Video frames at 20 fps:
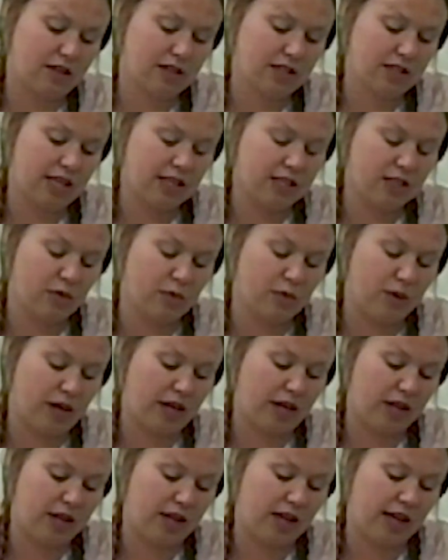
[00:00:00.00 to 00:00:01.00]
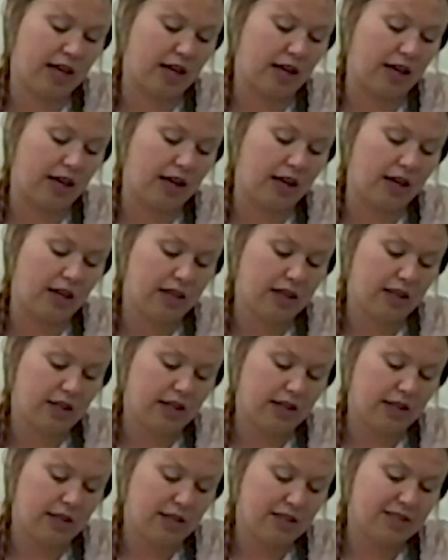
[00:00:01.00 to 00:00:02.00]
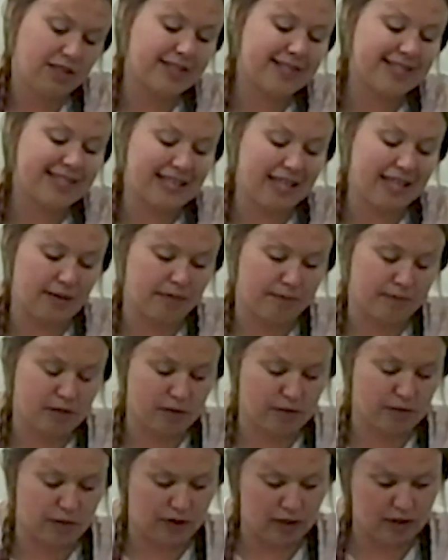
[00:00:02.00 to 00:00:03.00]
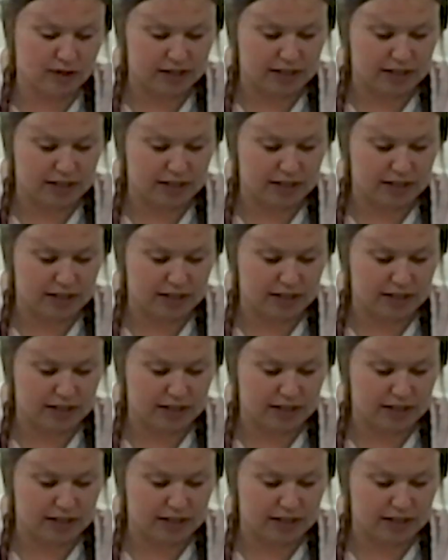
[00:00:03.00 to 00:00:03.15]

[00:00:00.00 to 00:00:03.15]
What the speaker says: takes away that seam, so it looks